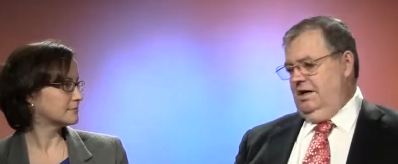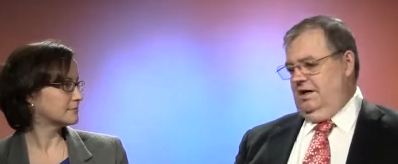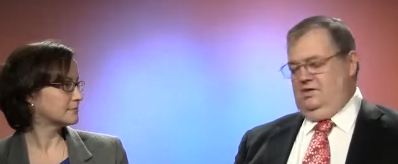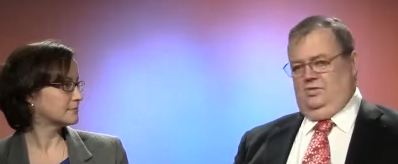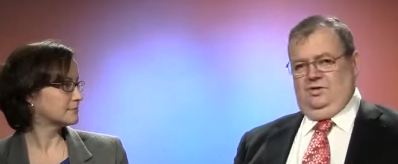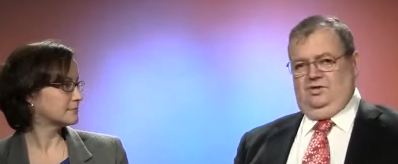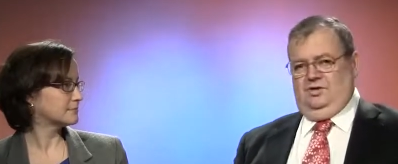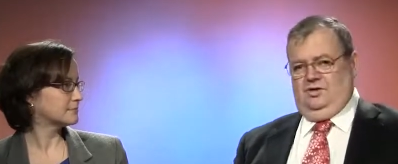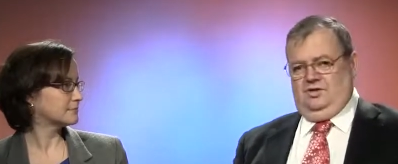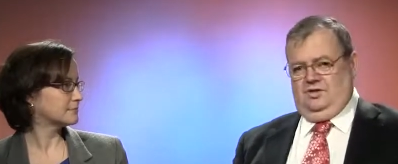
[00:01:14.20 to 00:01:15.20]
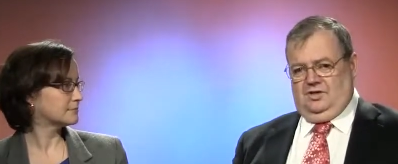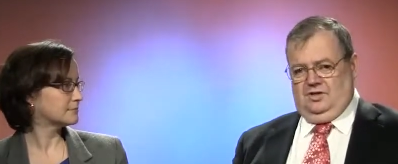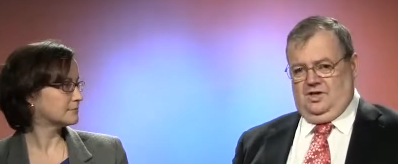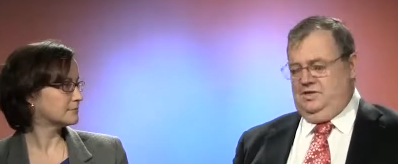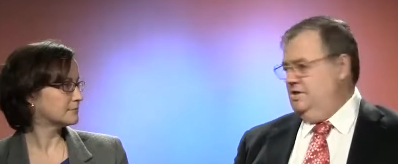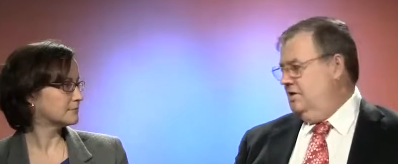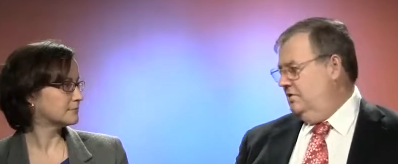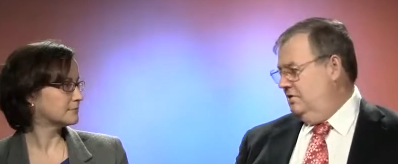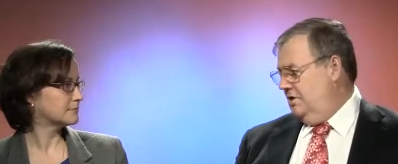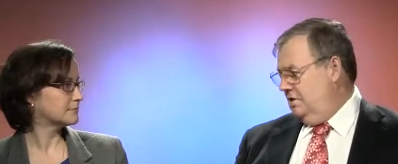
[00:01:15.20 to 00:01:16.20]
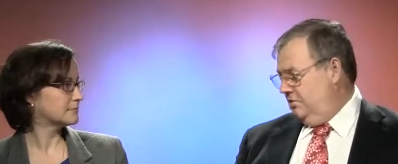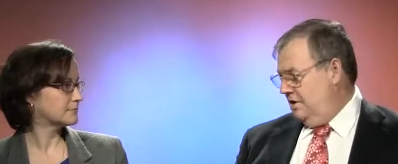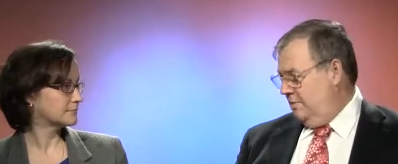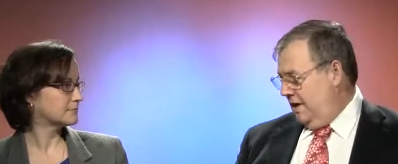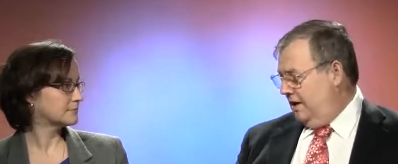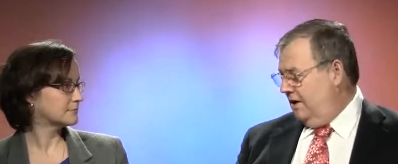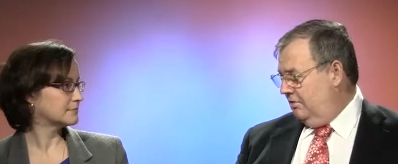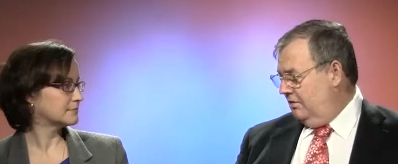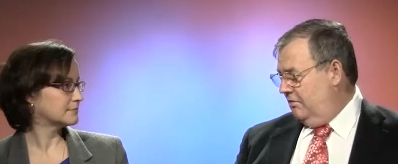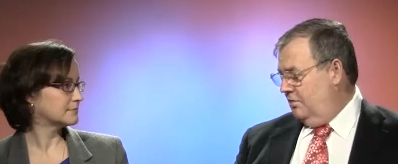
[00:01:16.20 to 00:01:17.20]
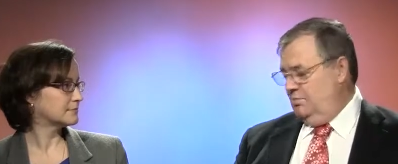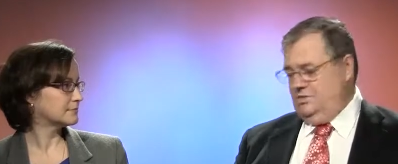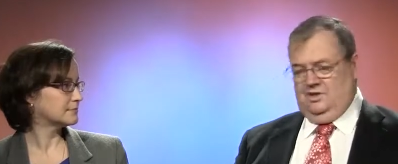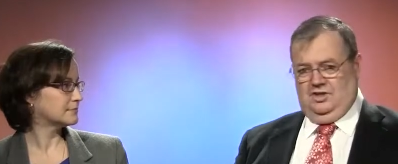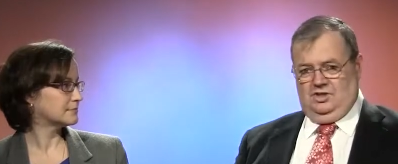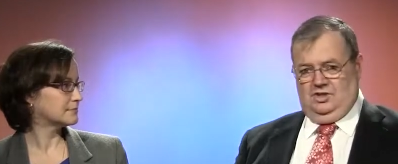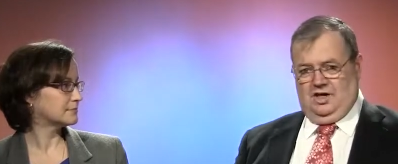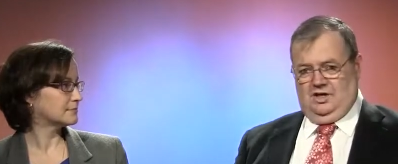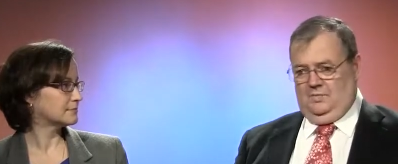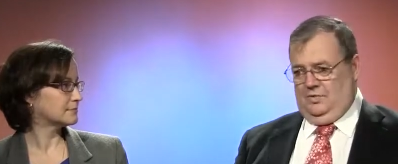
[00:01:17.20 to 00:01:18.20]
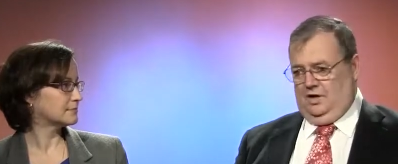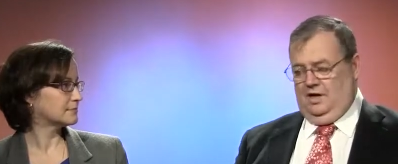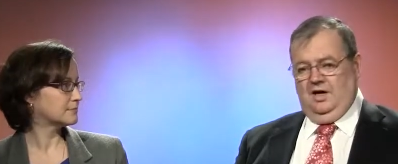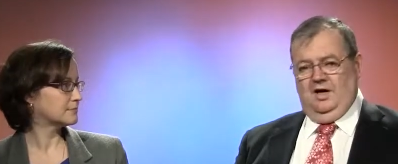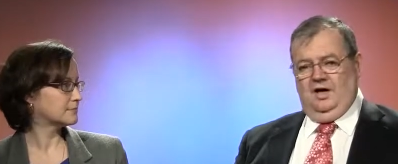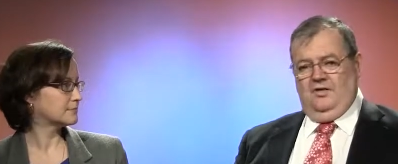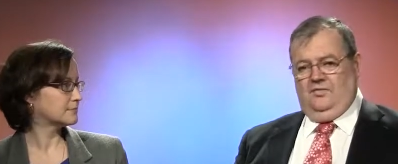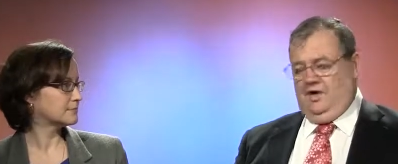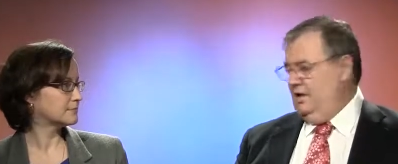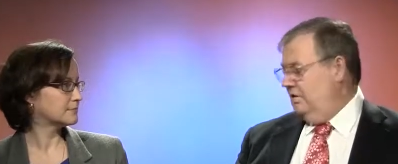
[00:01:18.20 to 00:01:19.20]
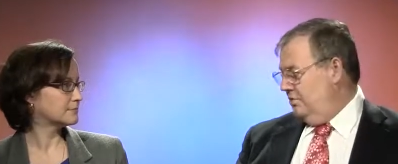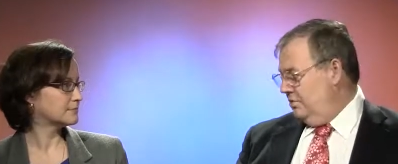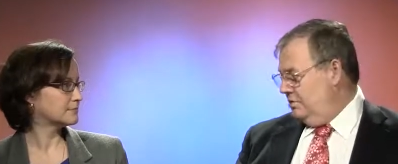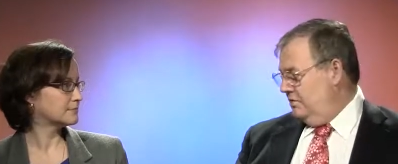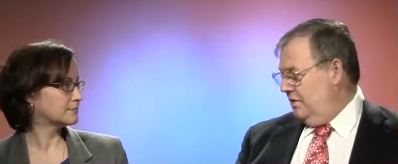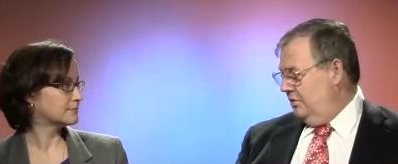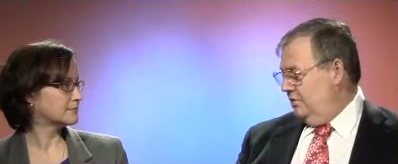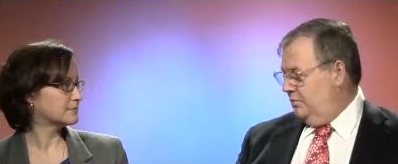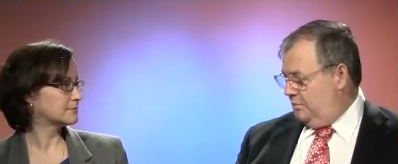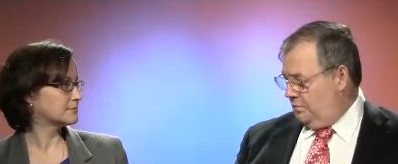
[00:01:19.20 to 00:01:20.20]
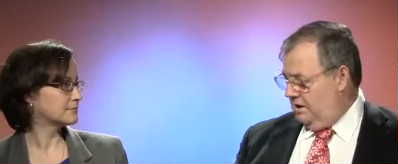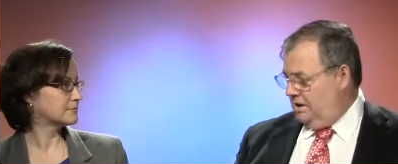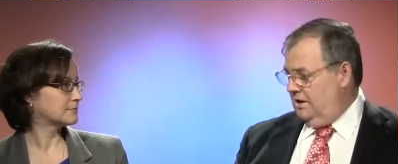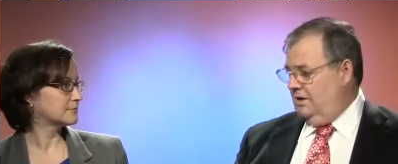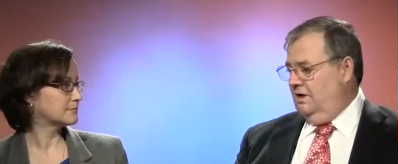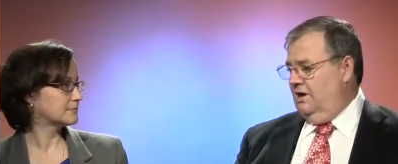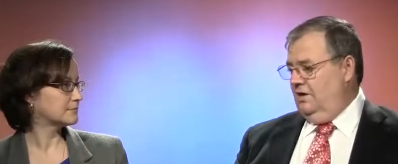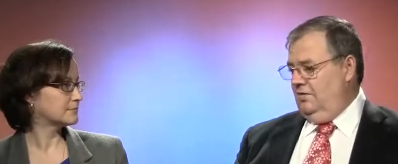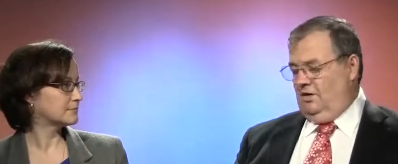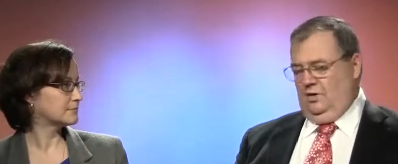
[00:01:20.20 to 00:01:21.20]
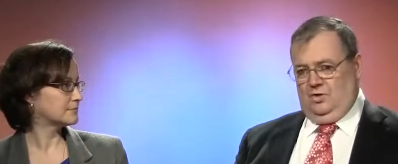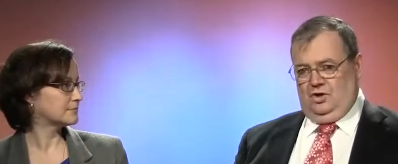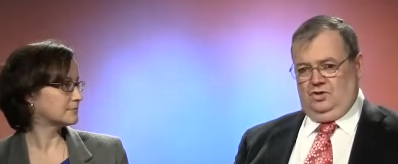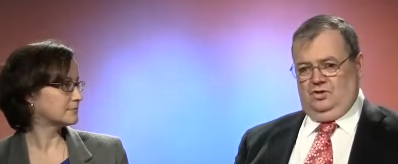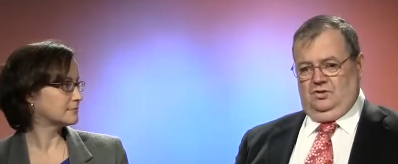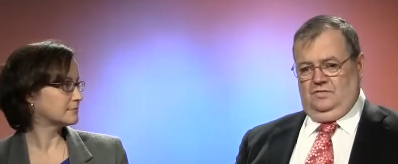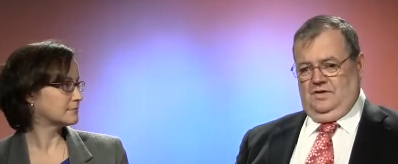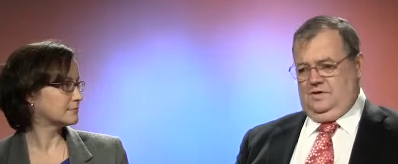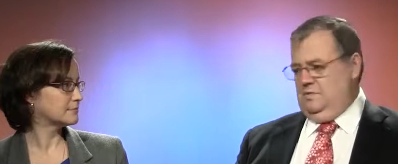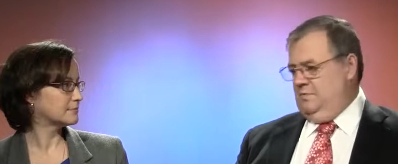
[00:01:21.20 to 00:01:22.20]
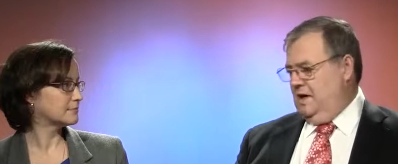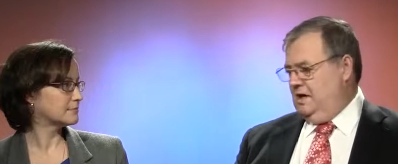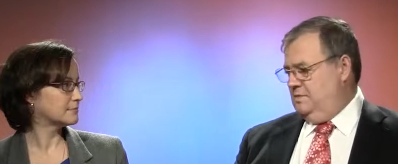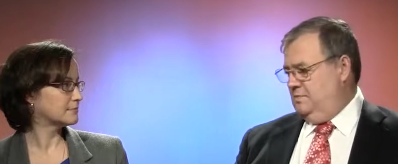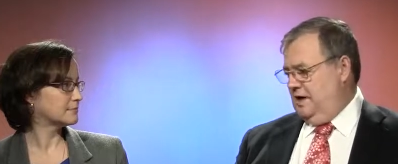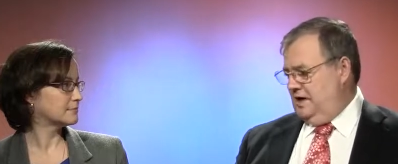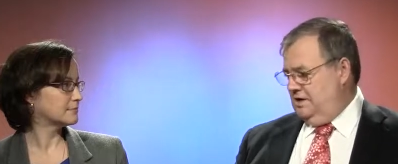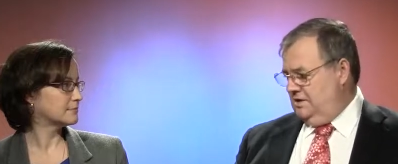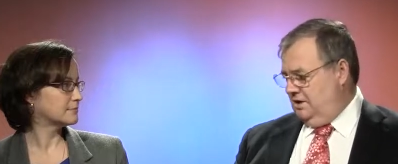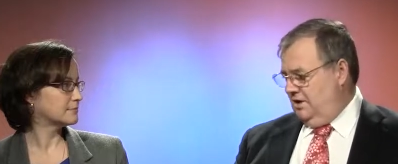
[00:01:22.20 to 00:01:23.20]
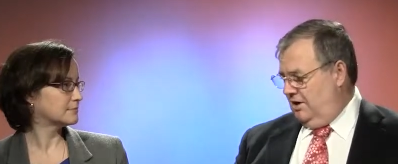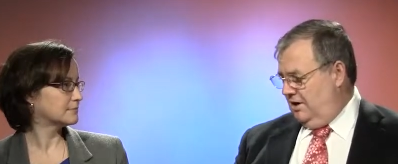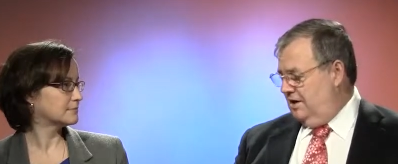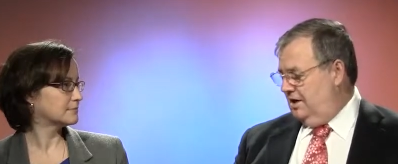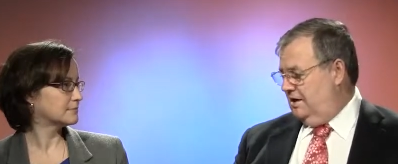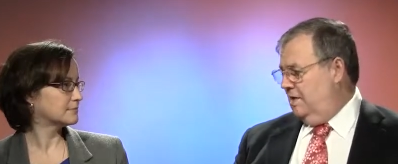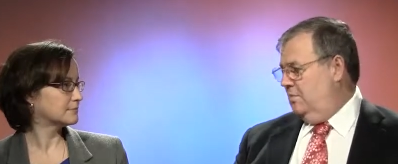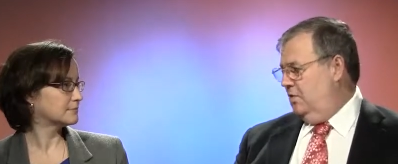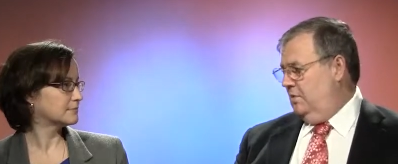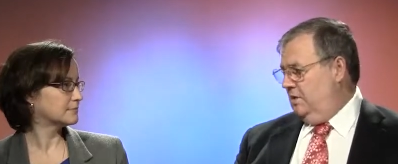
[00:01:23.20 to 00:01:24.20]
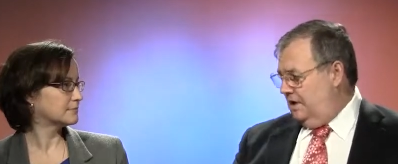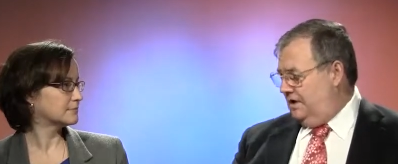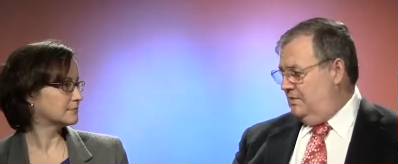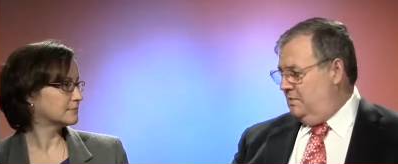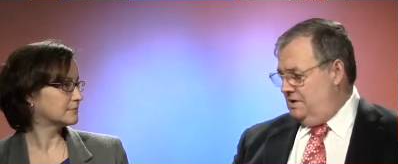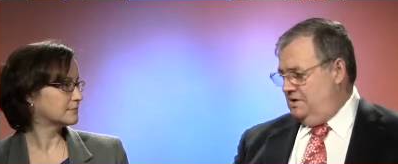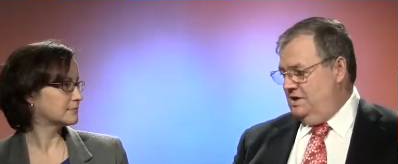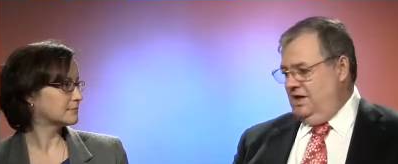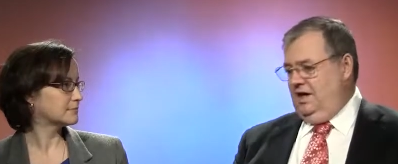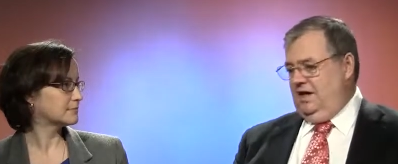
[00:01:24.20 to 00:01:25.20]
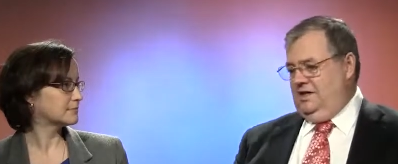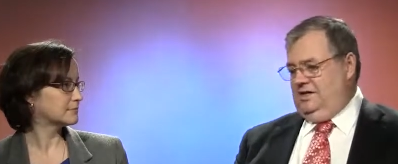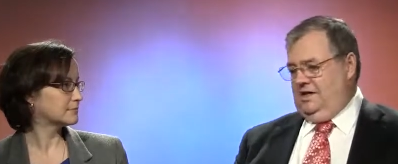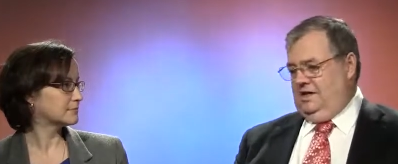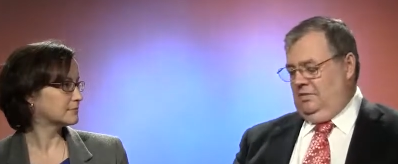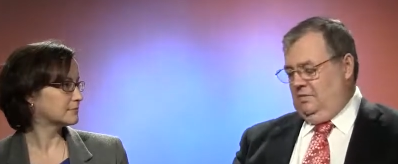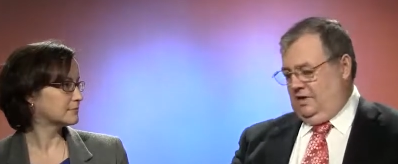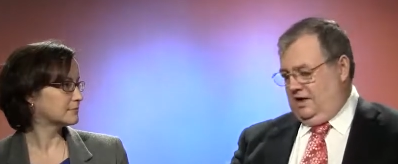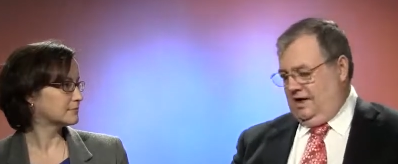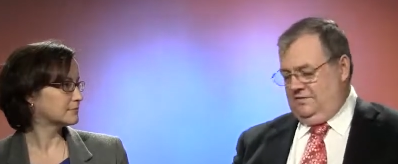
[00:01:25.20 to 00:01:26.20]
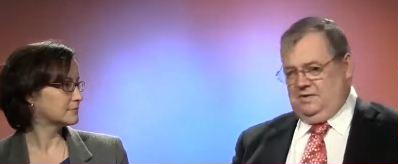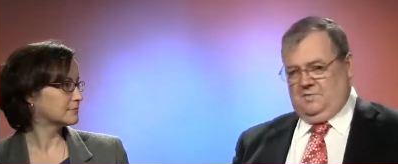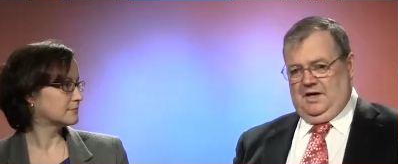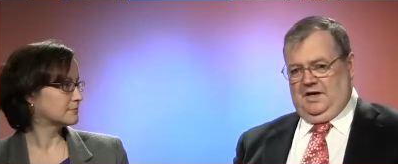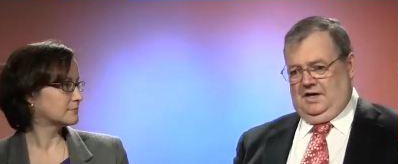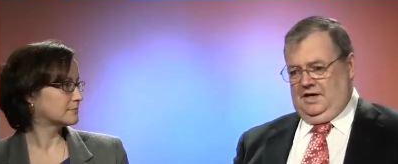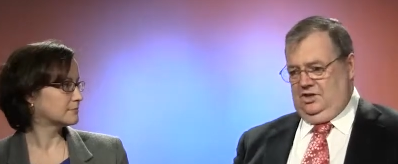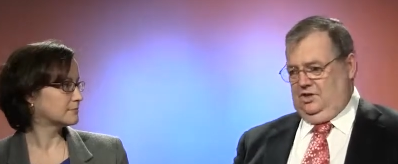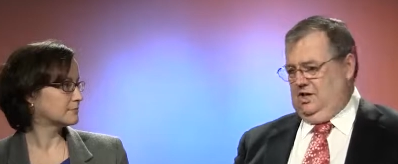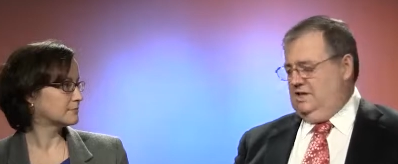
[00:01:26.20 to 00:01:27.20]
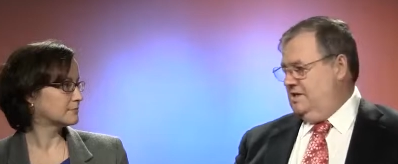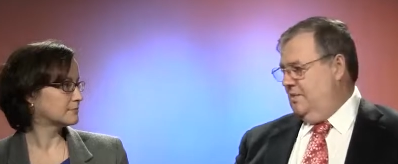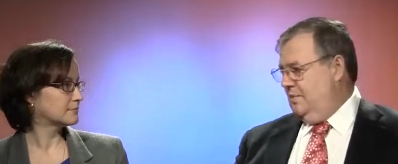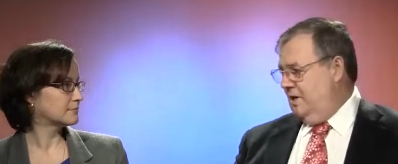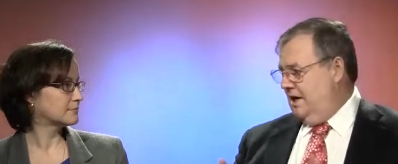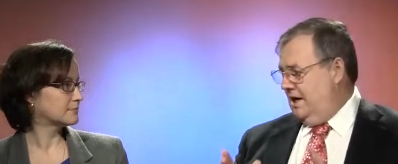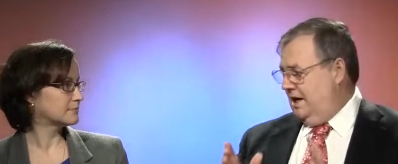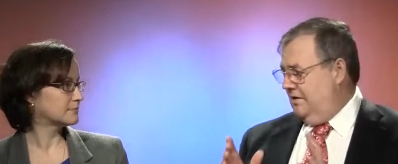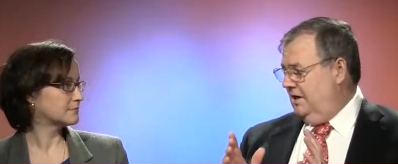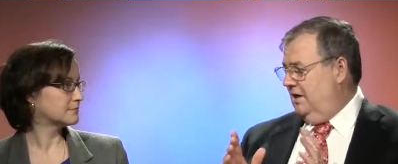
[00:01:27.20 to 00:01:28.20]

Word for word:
Speaker 1: is a return to the 1933 banking reforms initiated by Franklin Roosevelt to bring the commercial investment banks back into line at that point. What he did was he said, we're going to cut the speculation and separate out